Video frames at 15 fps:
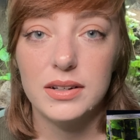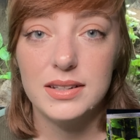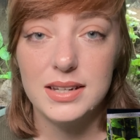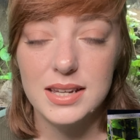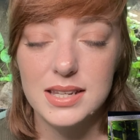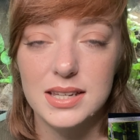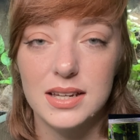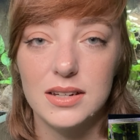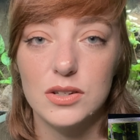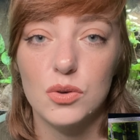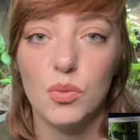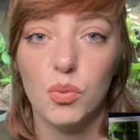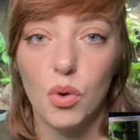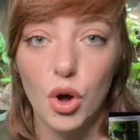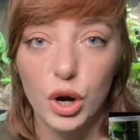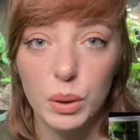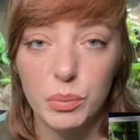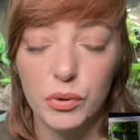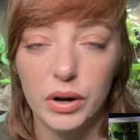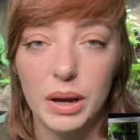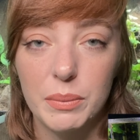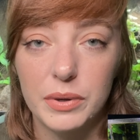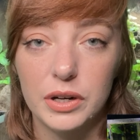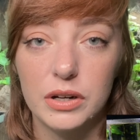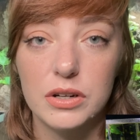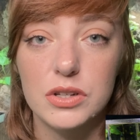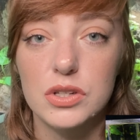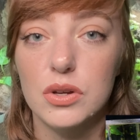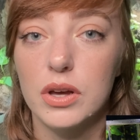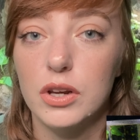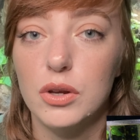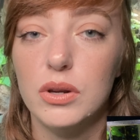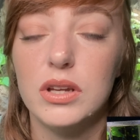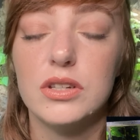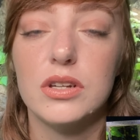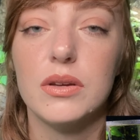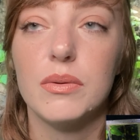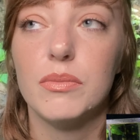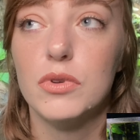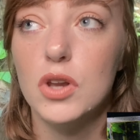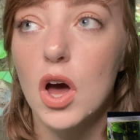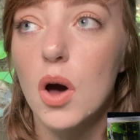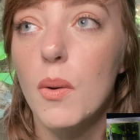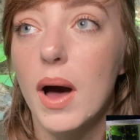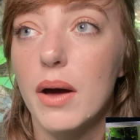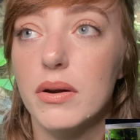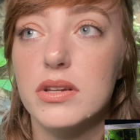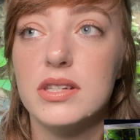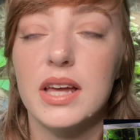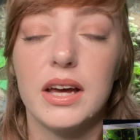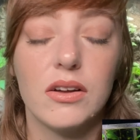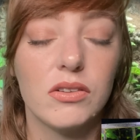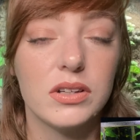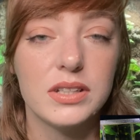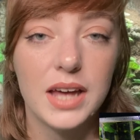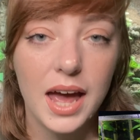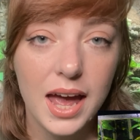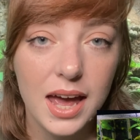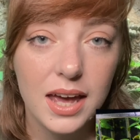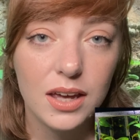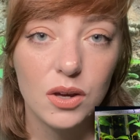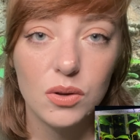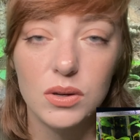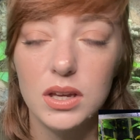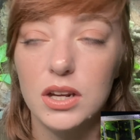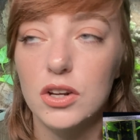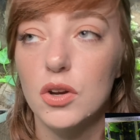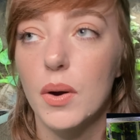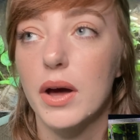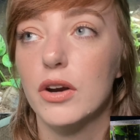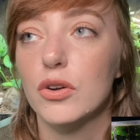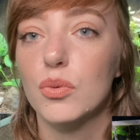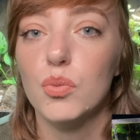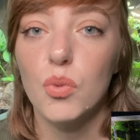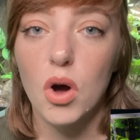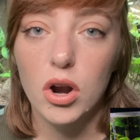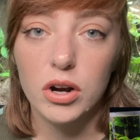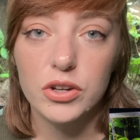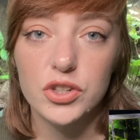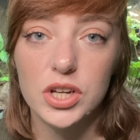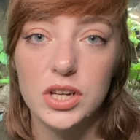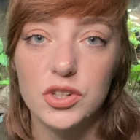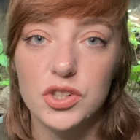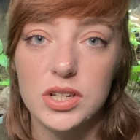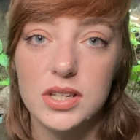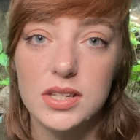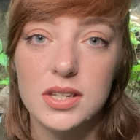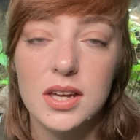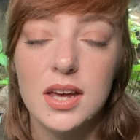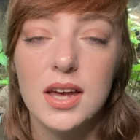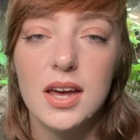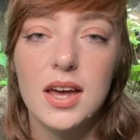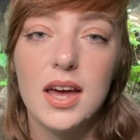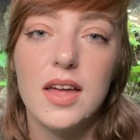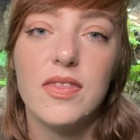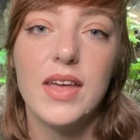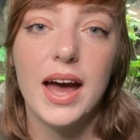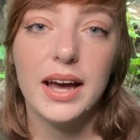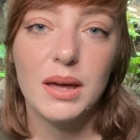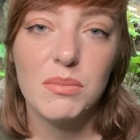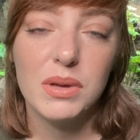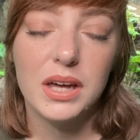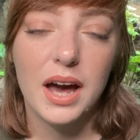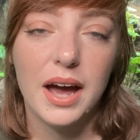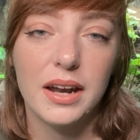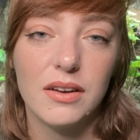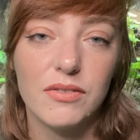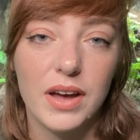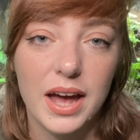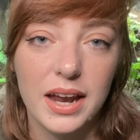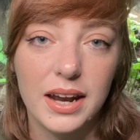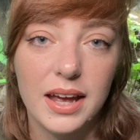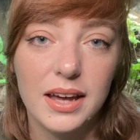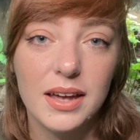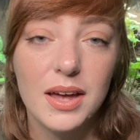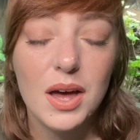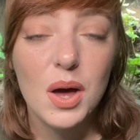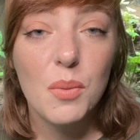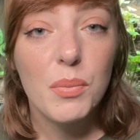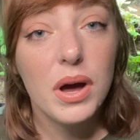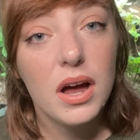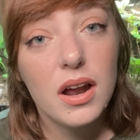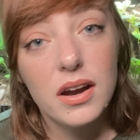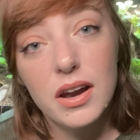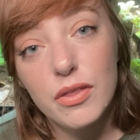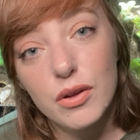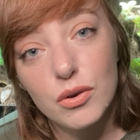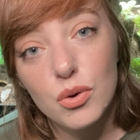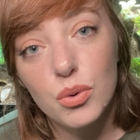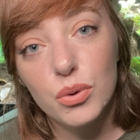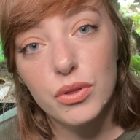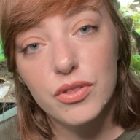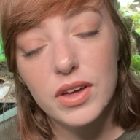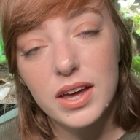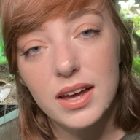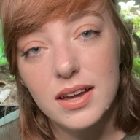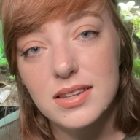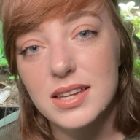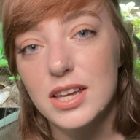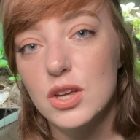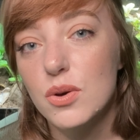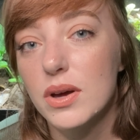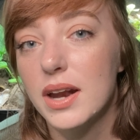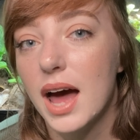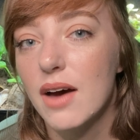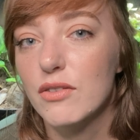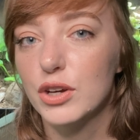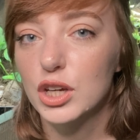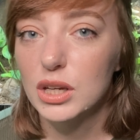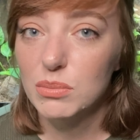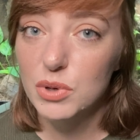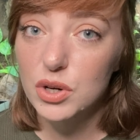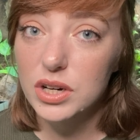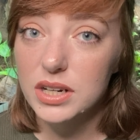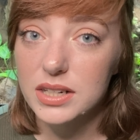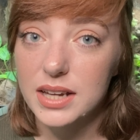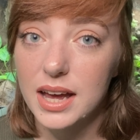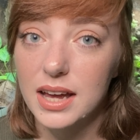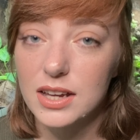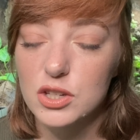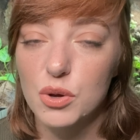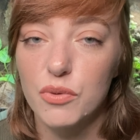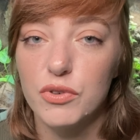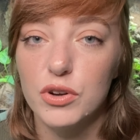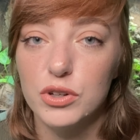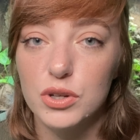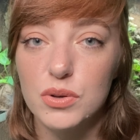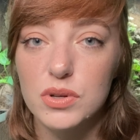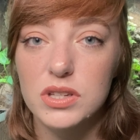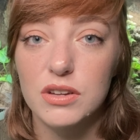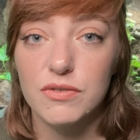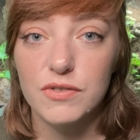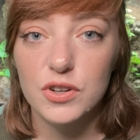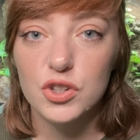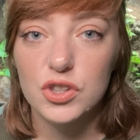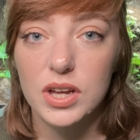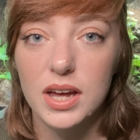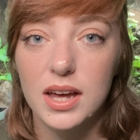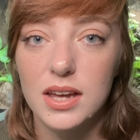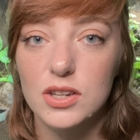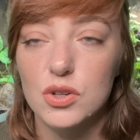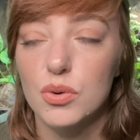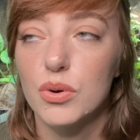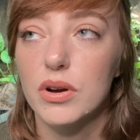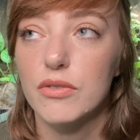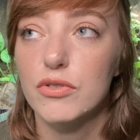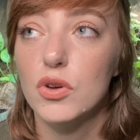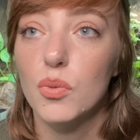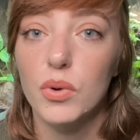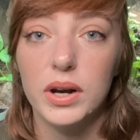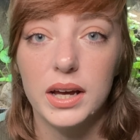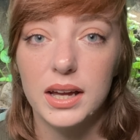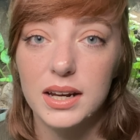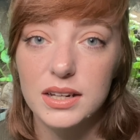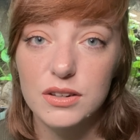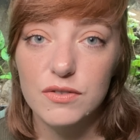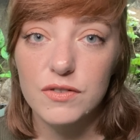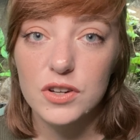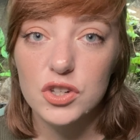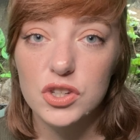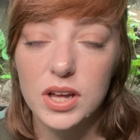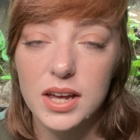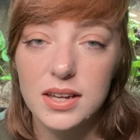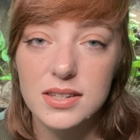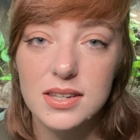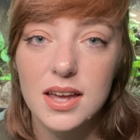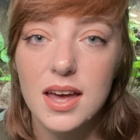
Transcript: decent water parameters, and you need to know how to cycle a tank. You need to know how to do water changes. That can be kind of a headache. But another cool thing is that you can have a community tank. So if you're used to fish tanks, or if you want to get into fish tanks